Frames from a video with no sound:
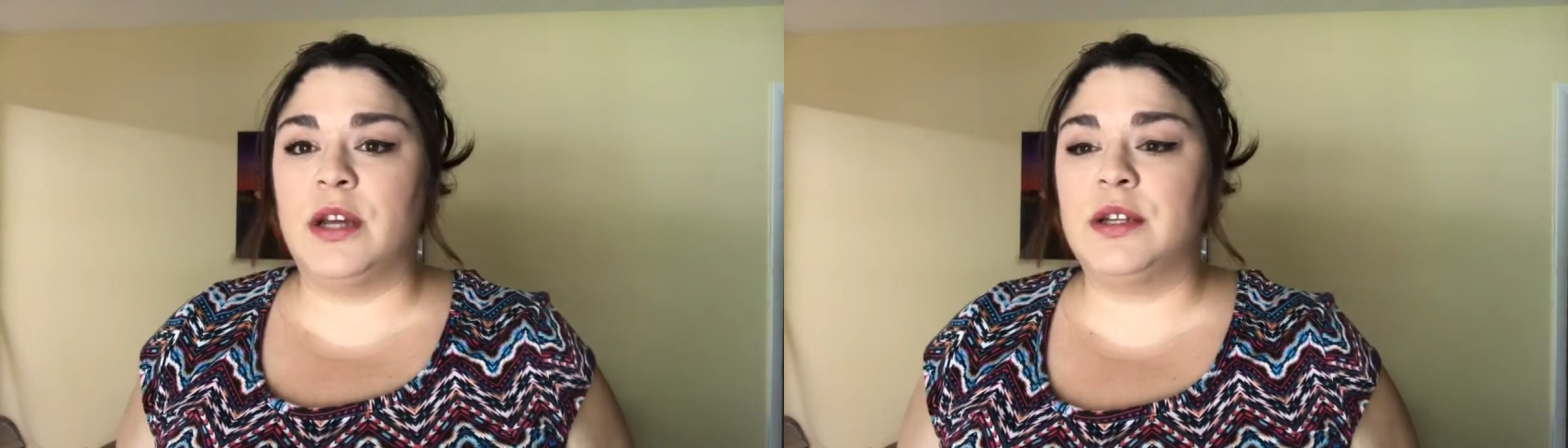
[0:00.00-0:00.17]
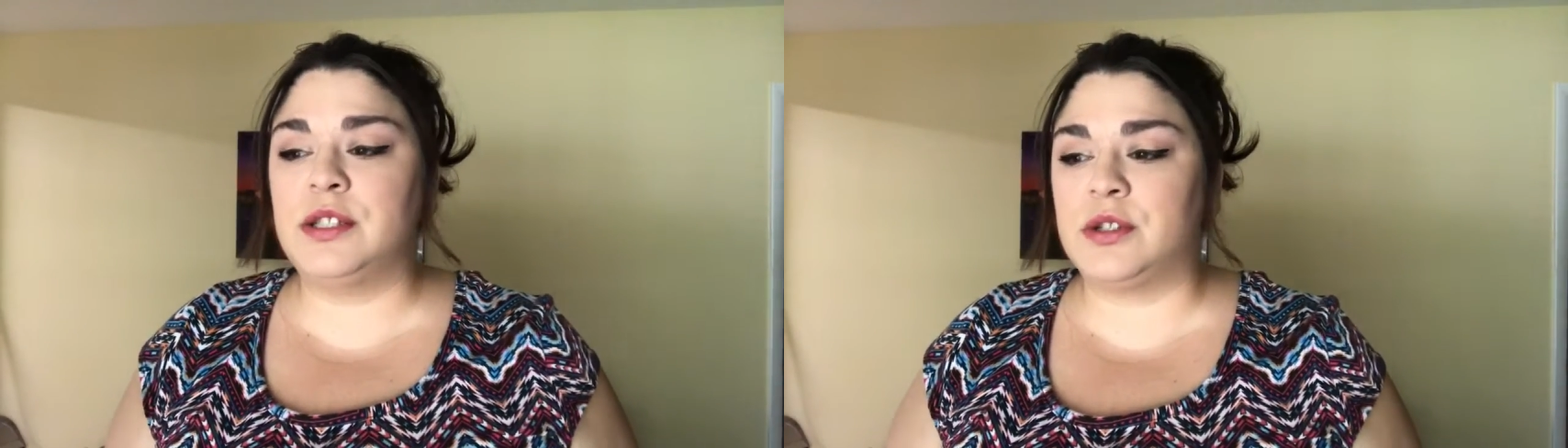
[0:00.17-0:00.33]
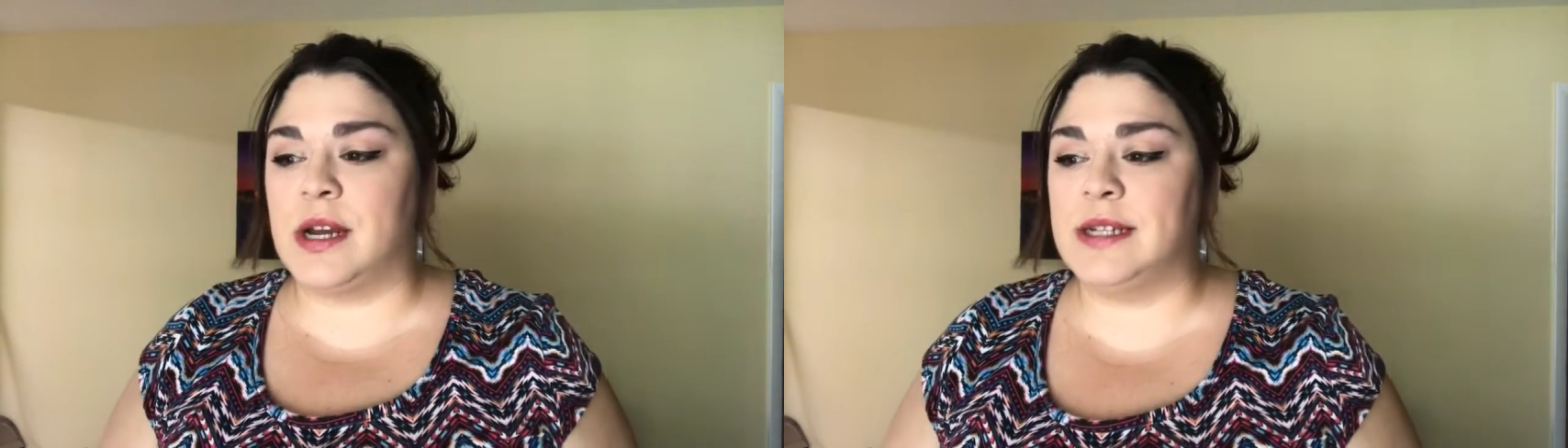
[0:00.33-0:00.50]

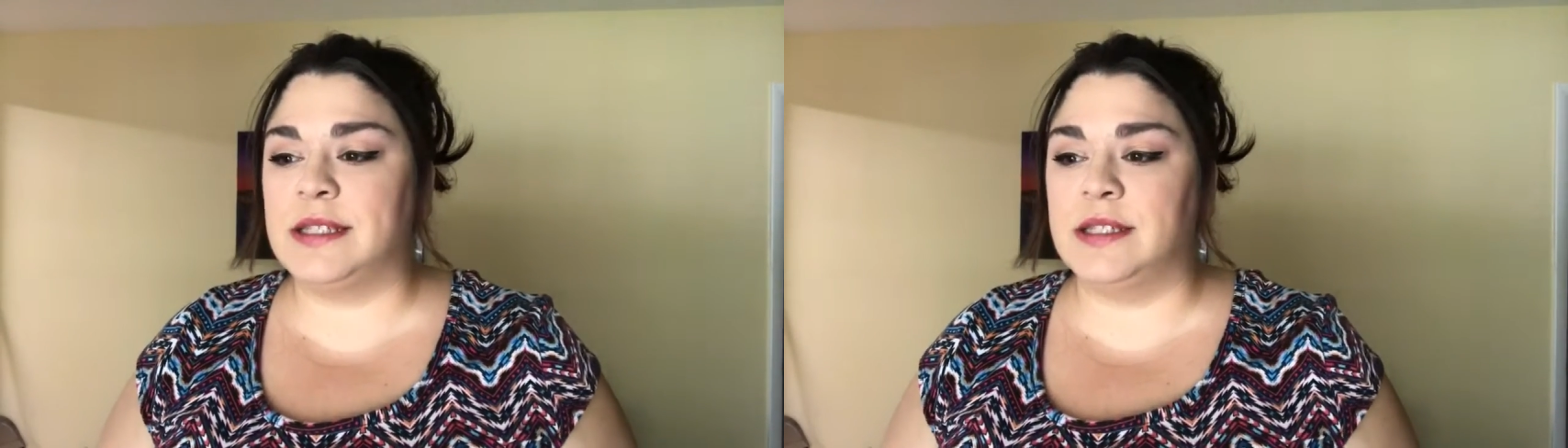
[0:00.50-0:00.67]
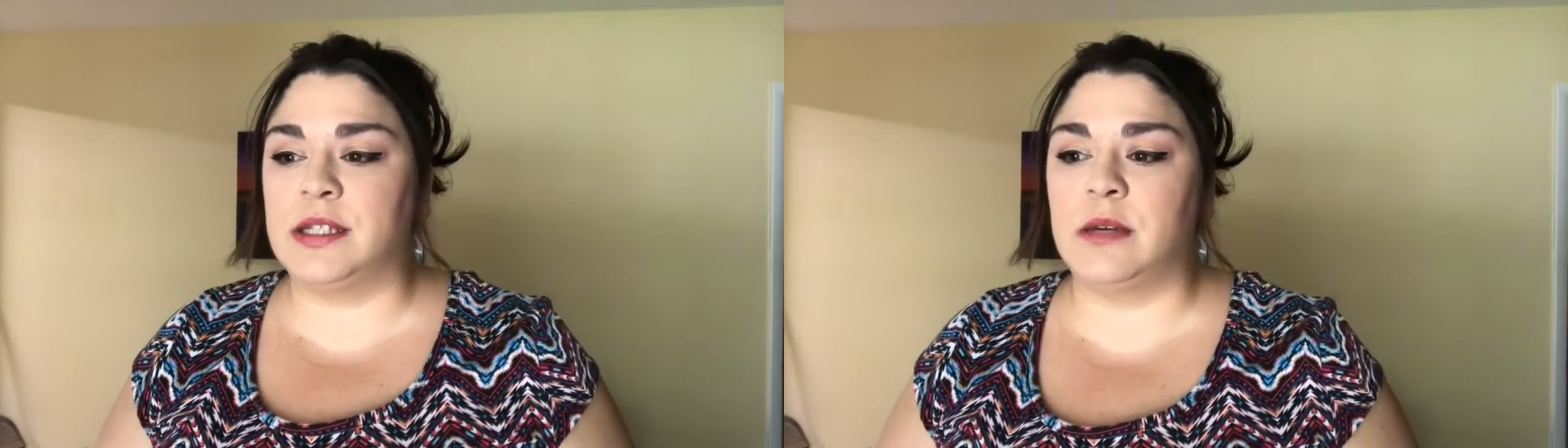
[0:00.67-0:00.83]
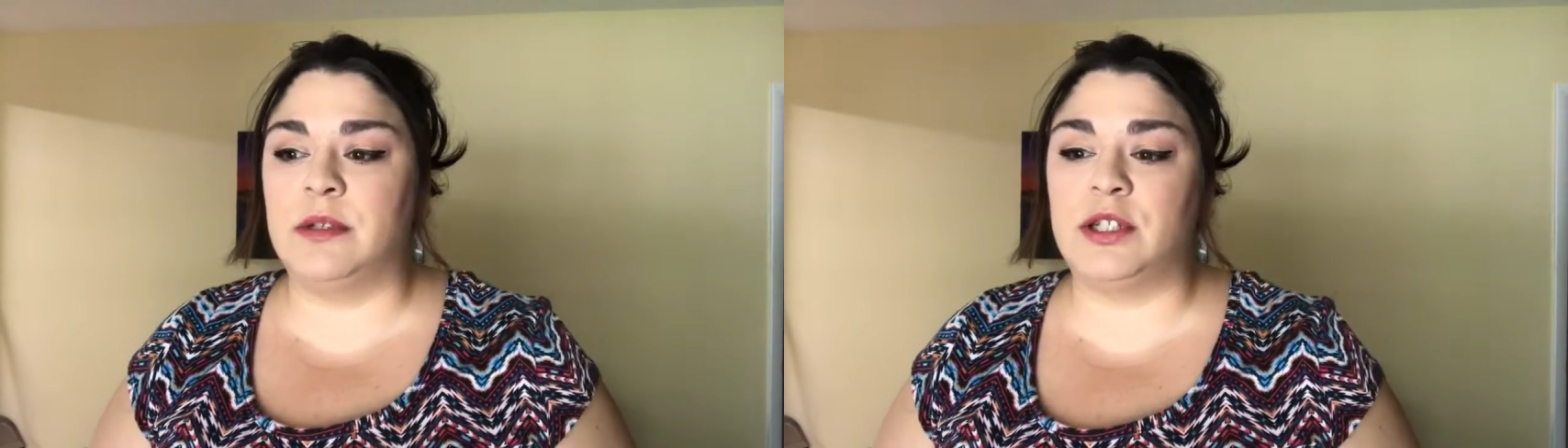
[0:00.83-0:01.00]
stress and
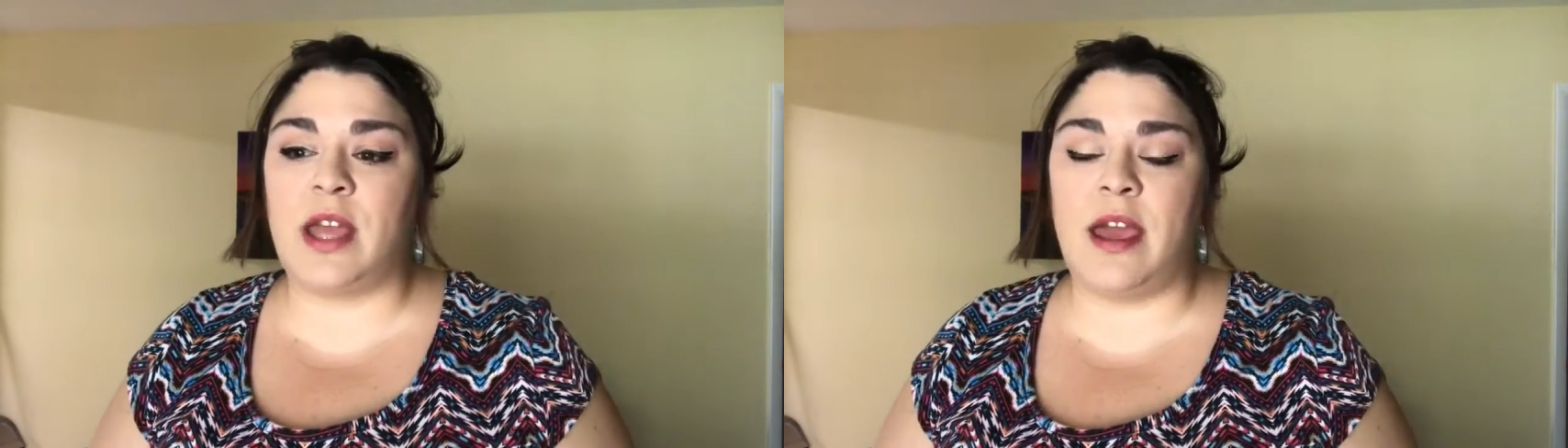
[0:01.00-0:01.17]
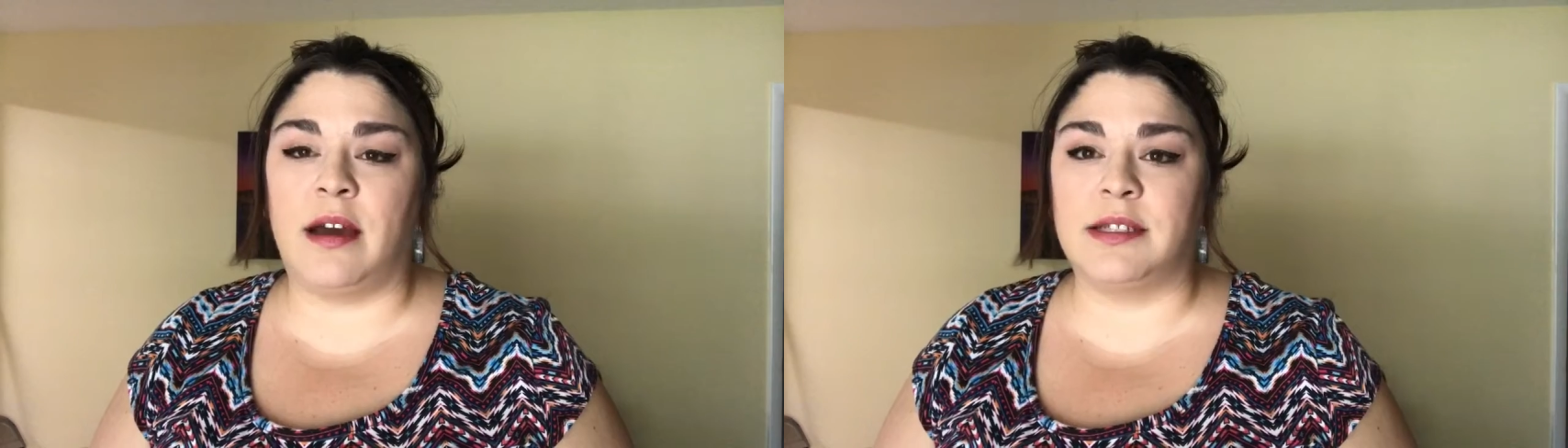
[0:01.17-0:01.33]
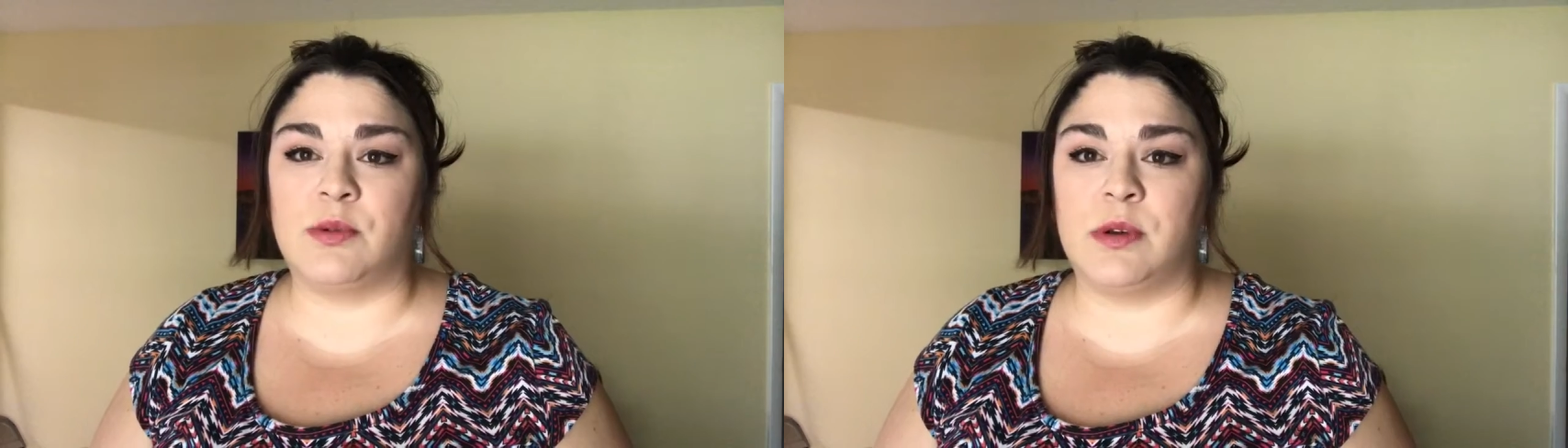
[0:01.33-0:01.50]
so much chaos